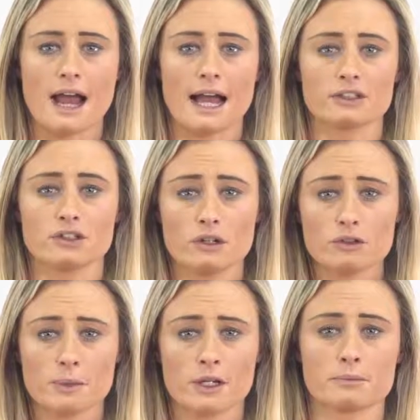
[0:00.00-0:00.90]
As
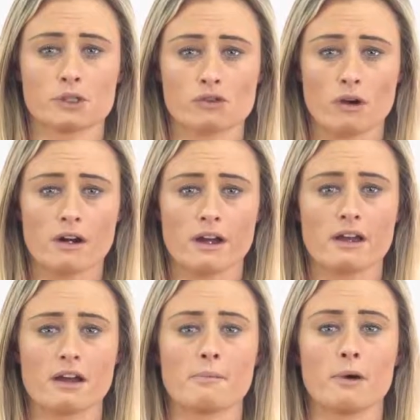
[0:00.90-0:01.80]
youth becomes
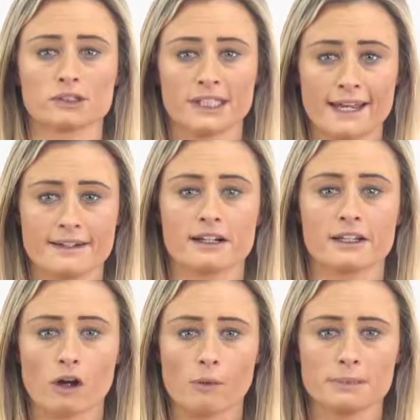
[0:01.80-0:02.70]
stronger and more
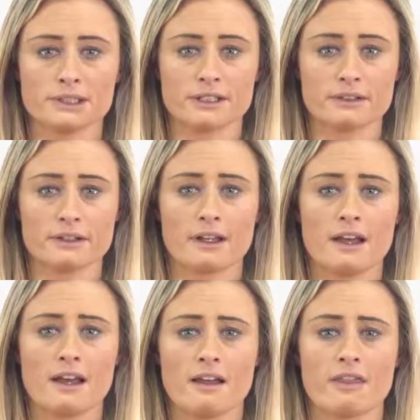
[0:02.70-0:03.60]
technically competent,
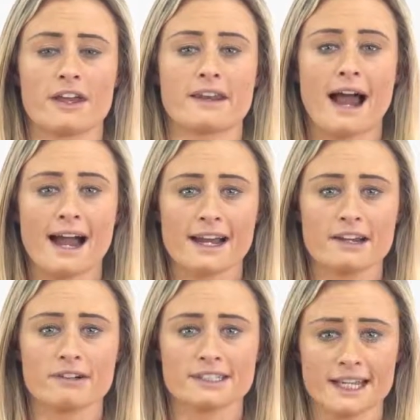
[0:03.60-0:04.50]
then
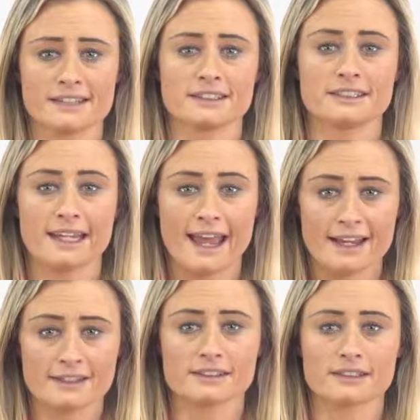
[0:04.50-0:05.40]
higher intensity
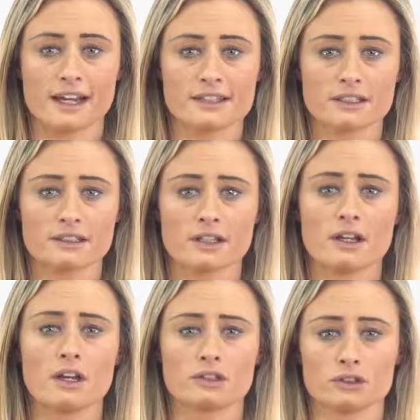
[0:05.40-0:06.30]
exercises
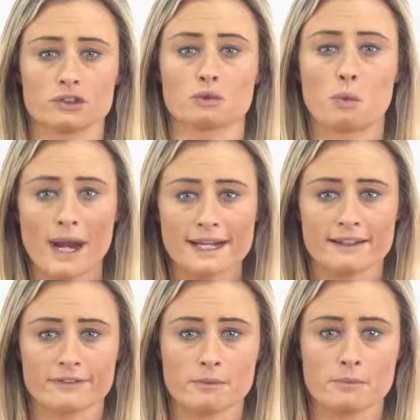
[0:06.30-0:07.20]
such as
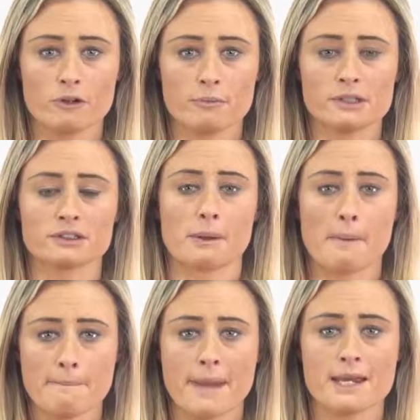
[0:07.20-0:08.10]
weightlifting movements
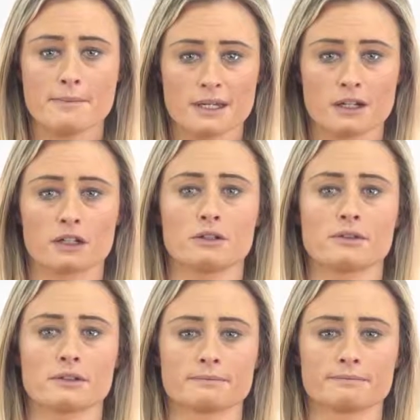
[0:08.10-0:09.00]
may be
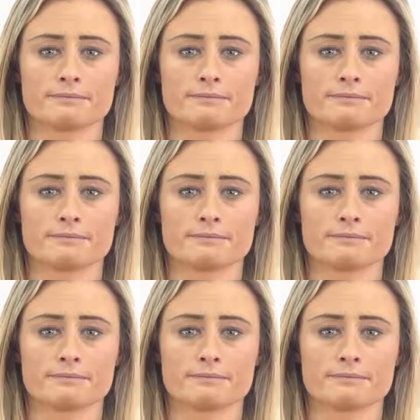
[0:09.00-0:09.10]
included.